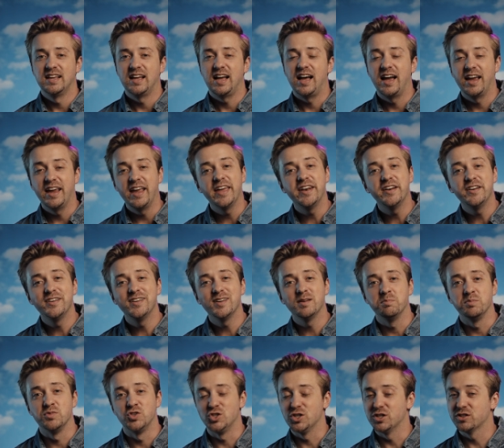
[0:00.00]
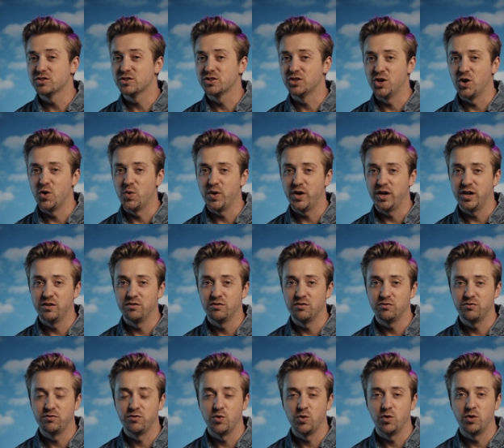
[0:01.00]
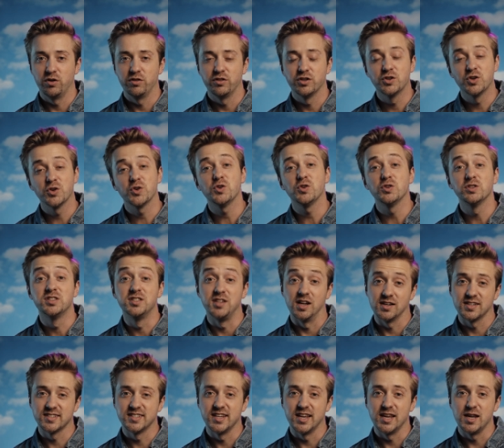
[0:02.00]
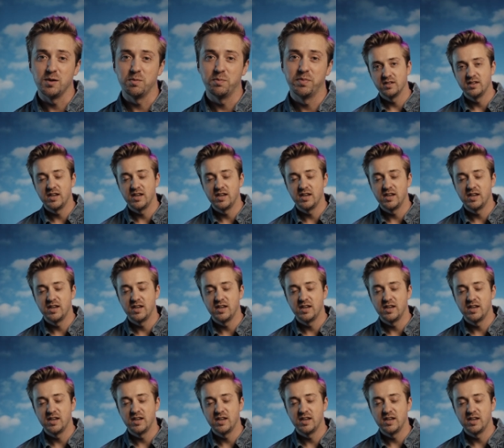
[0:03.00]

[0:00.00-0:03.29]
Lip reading: I ended up just going for the good old duct tape.